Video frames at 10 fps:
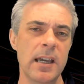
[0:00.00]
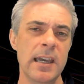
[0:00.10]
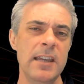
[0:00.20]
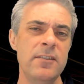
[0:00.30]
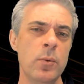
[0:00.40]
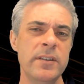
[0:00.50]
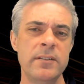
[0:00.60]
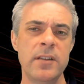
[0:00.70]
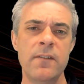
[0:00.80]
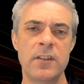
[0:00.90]
it's always a
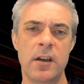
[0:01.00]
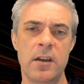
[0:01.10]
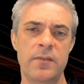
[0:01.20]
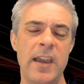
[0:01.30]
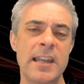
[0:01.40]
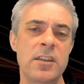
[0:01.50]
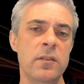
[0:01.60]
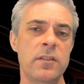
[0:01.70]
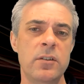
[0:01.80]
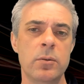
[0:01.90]
tough task for end
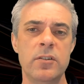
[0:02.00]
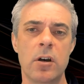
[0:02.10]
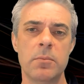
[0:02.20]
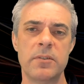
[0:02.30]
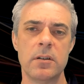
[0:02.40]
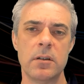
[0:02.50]
users to adopt.